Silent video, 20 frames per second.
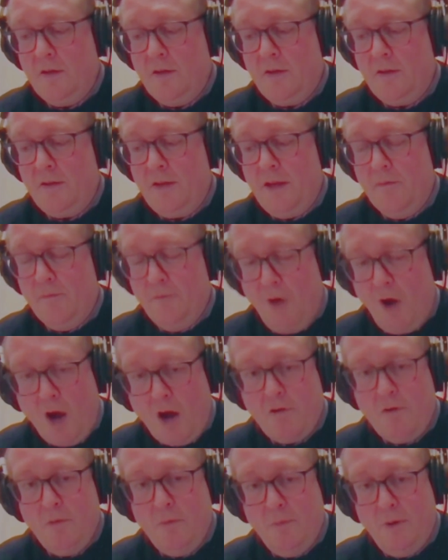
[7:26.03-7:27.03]
the
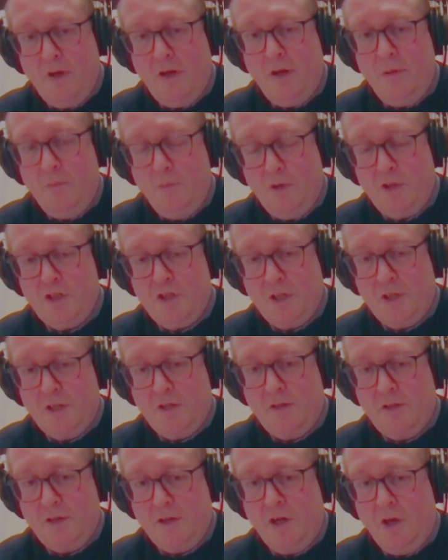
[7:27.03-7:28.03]
environment in which
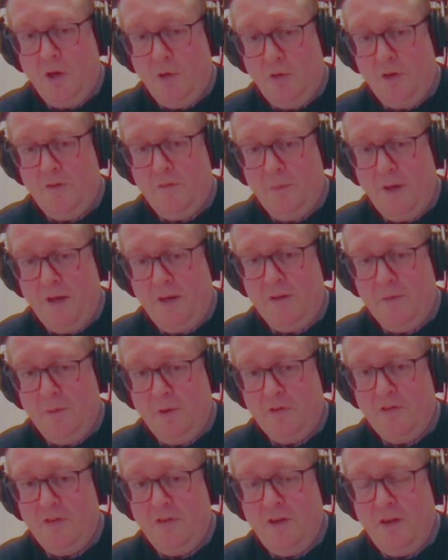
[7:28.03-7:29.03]
the coal is being
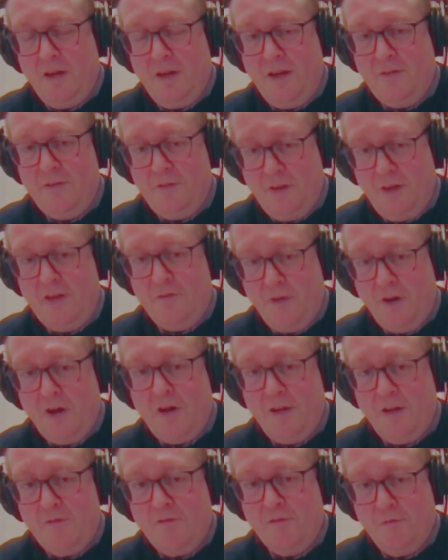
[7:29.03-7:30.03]
deposited is
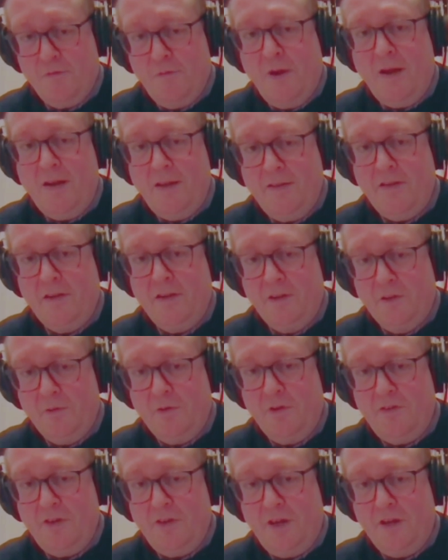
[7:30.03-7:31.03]
very different from anything that
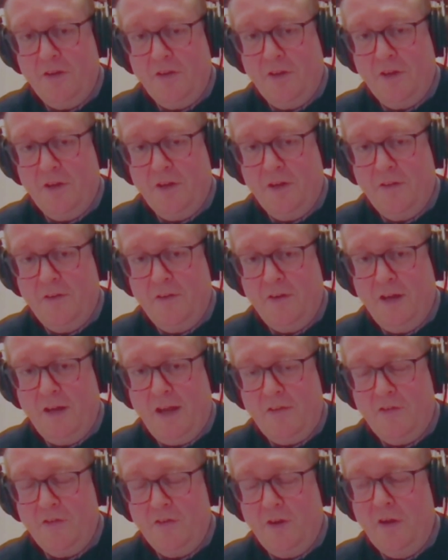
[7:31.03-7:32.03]
we see on the Earth
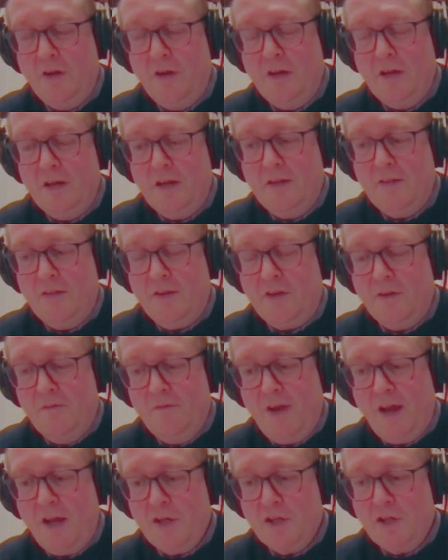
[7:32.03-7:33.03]
today. So the
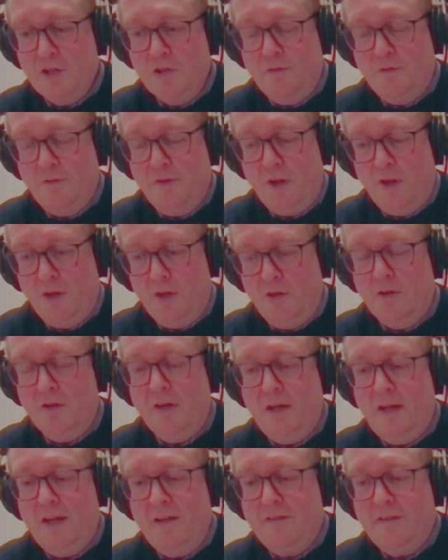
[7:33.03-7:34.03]
conventional view
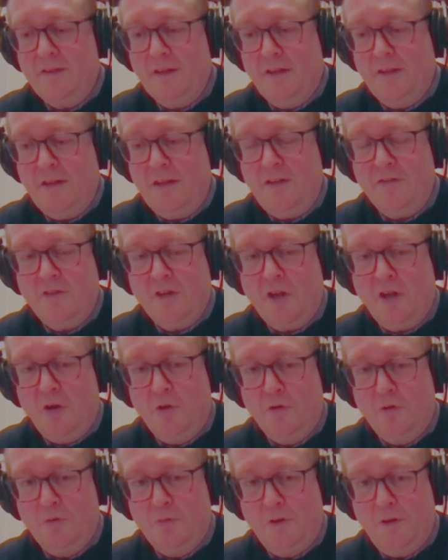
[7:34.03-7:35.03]
is that these
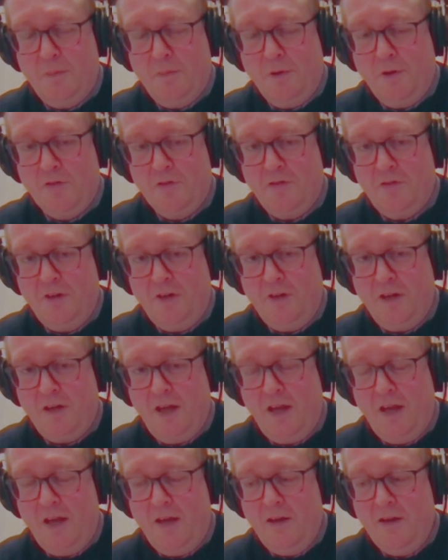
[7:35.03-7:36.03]
coals were deposited
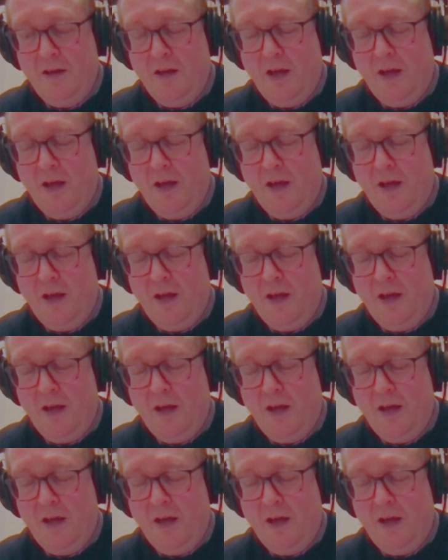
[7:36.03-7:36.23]
in